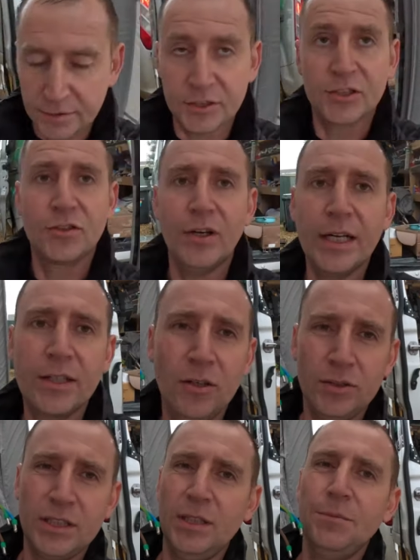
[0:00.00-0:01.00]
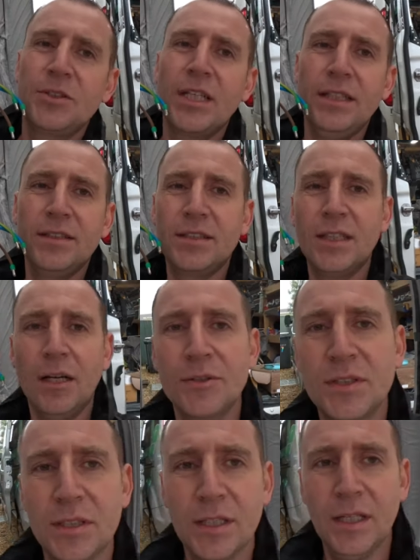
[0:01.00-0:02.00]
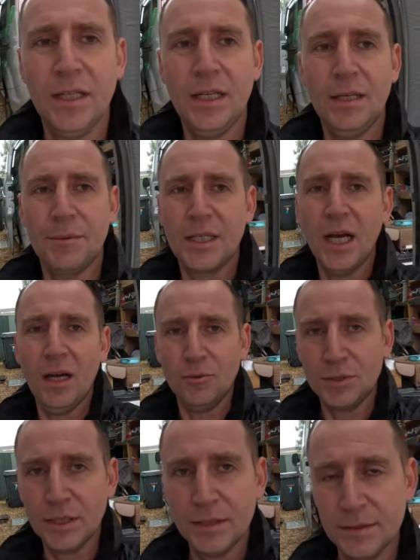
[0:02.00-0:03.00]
just crack on because I'm just getting soaked and I'm cold.